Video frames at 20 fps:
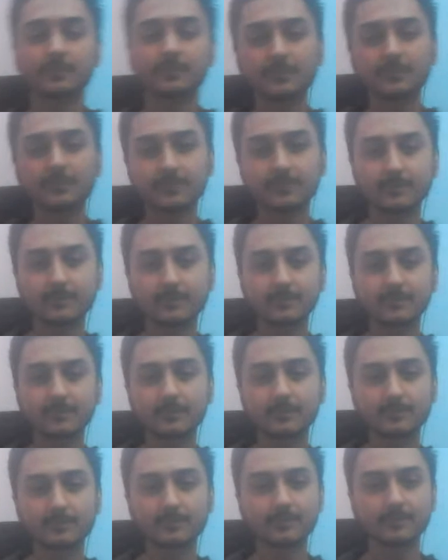
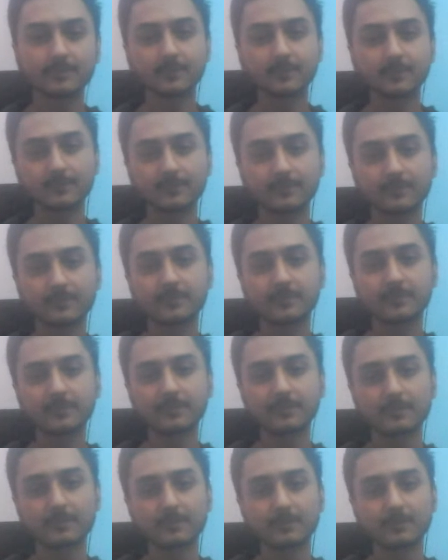
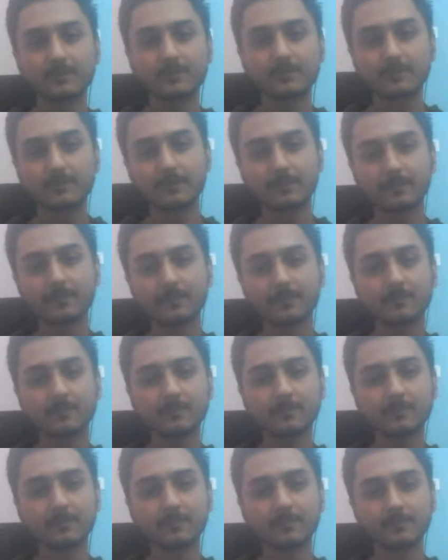
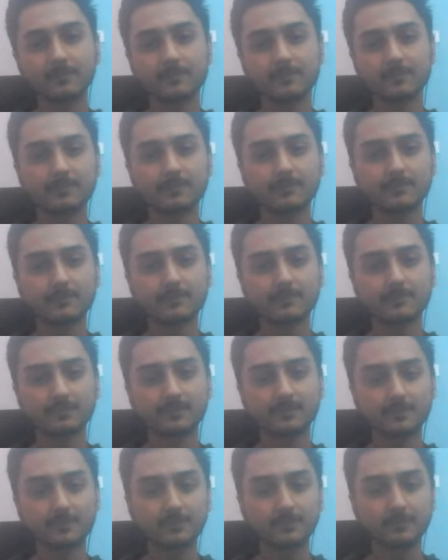
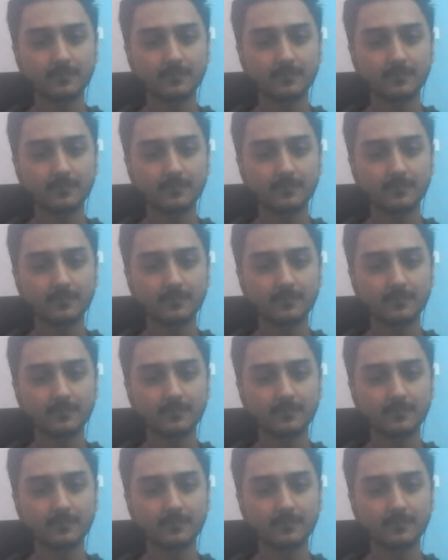(silent)